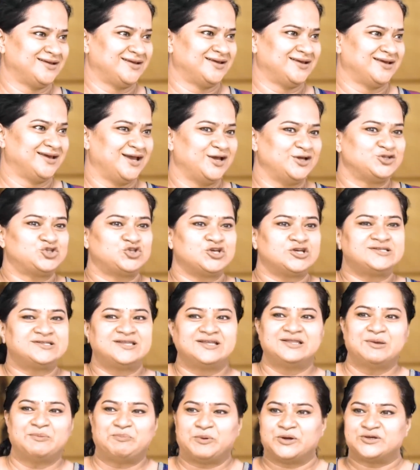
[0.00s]
It's just that
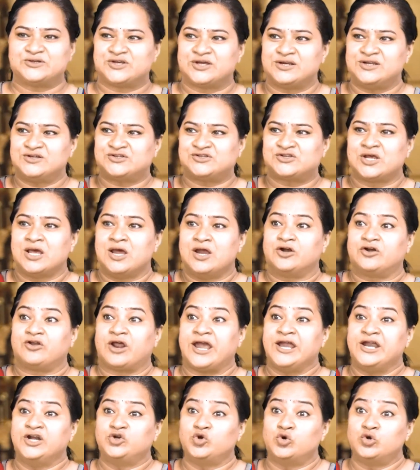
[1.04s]
the person is
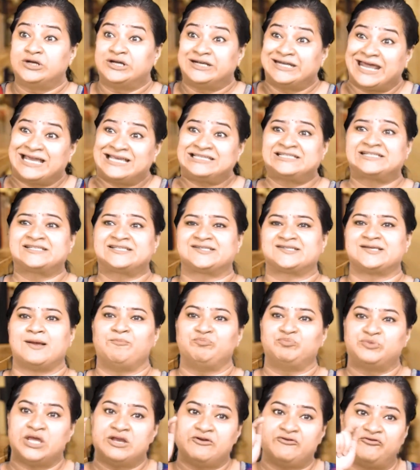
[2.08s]
trying to test
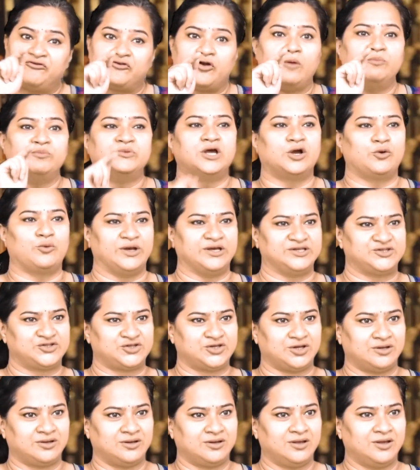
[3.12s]
something from the question.
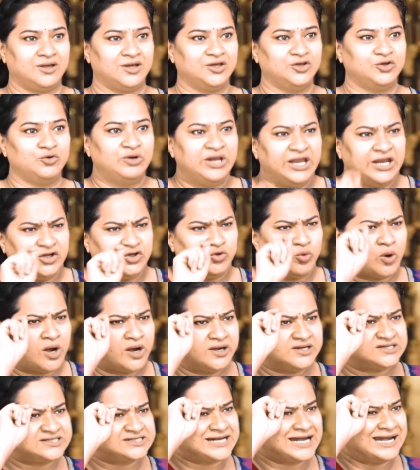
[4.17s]
You need to
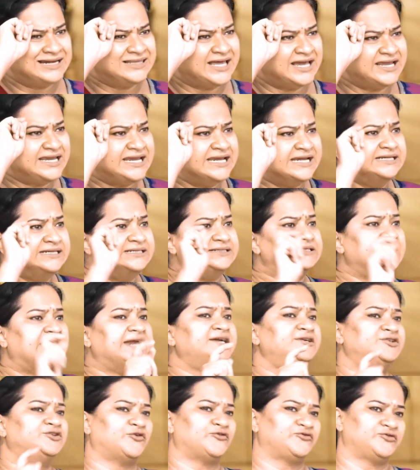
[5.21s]
understand the
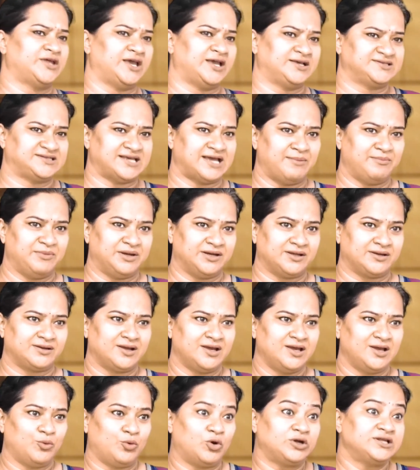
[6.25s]
intent of the examiner.
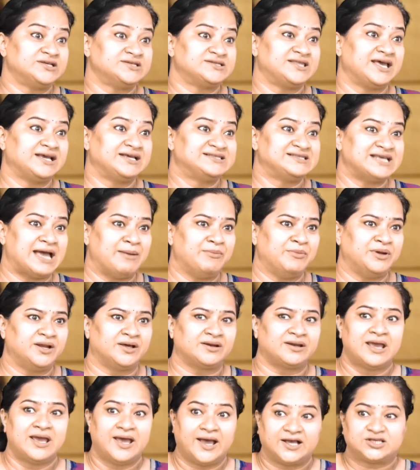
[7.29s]
What is the examiner
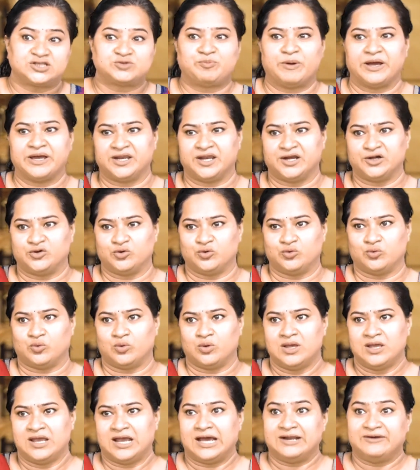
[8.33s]
aspiring to know?
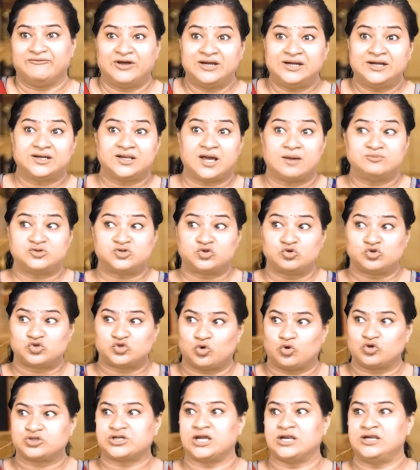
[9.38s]
And when it comes to
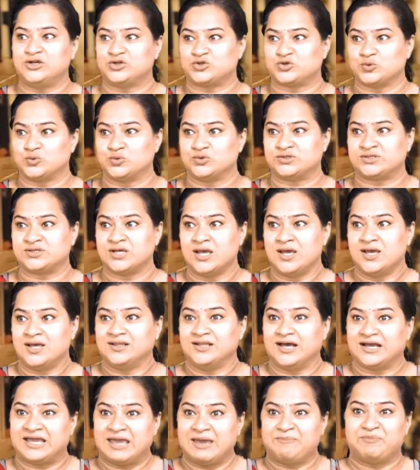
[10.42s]
social issues, the
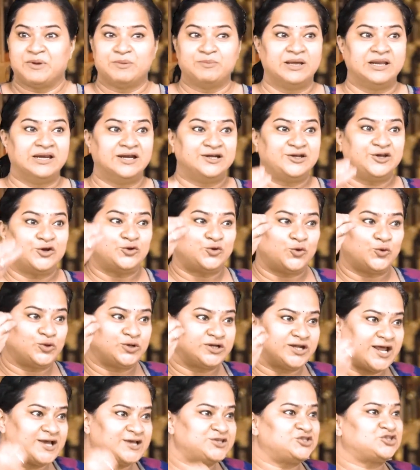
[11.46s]
capability to
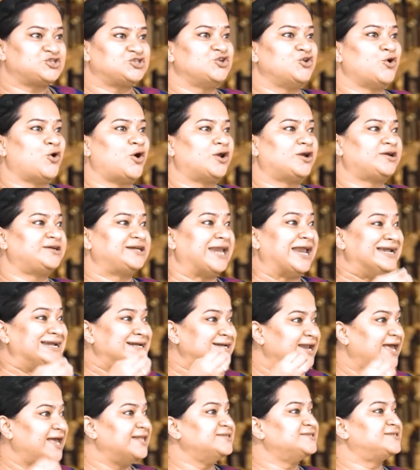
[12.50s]
test your
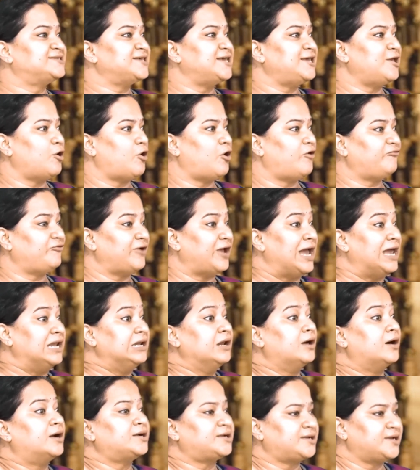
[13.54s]
tendency of
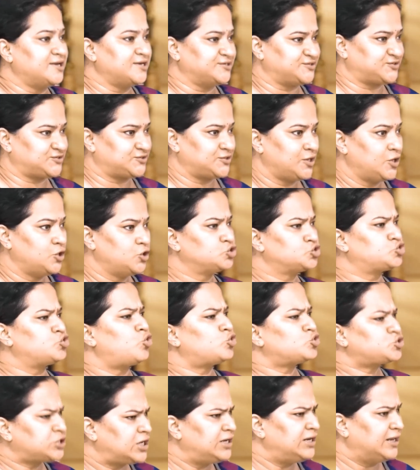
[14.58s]
alertness,
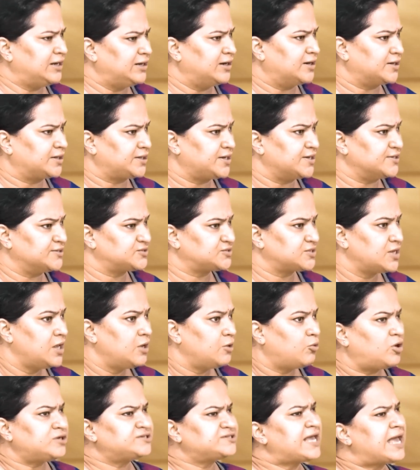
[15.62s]
social alertness,
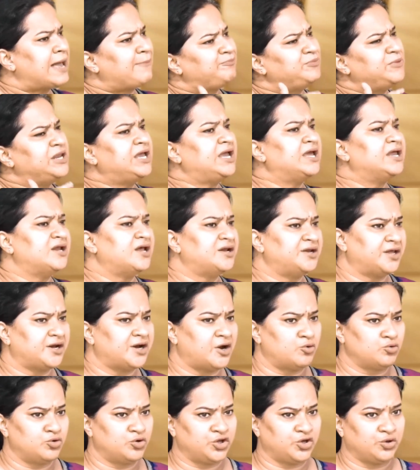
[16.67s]
what's happening in and
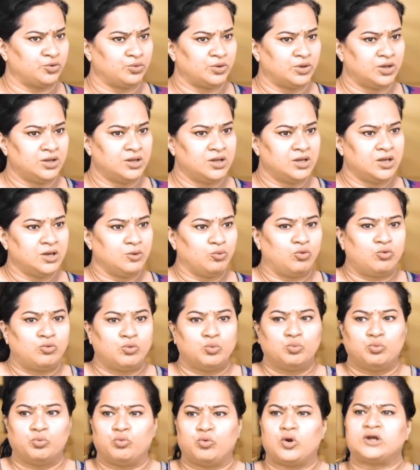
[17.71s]
around you,
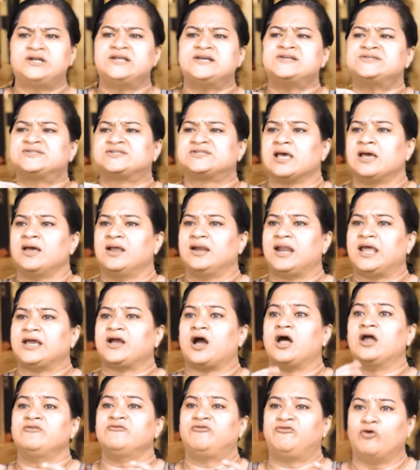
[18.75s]
what is like
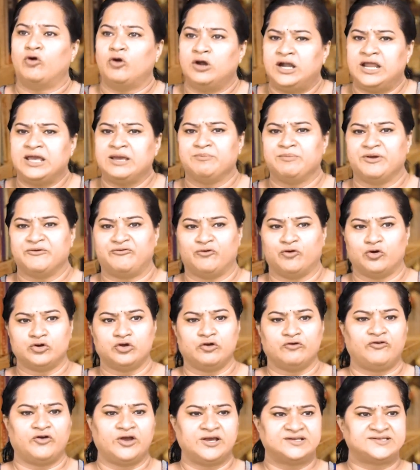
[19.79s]
unfolding before you.
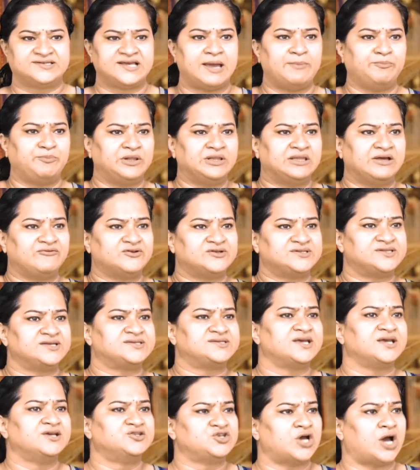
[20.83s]
For example, there was this
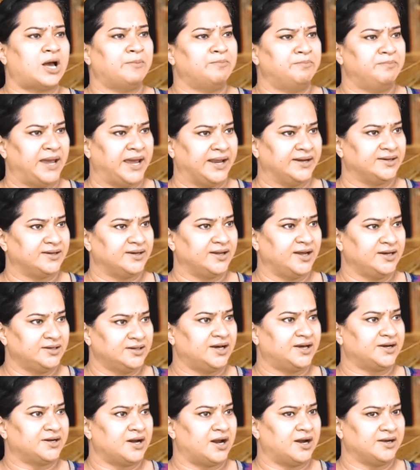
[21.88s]
hijab ban in
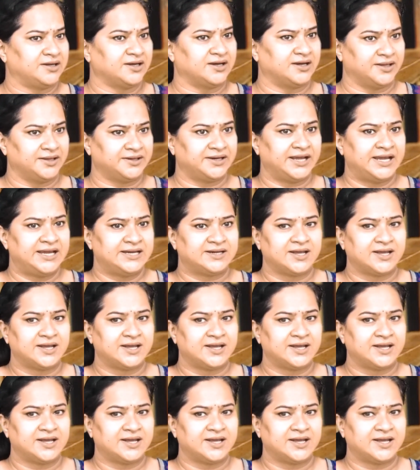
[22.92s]
Karnataka, right?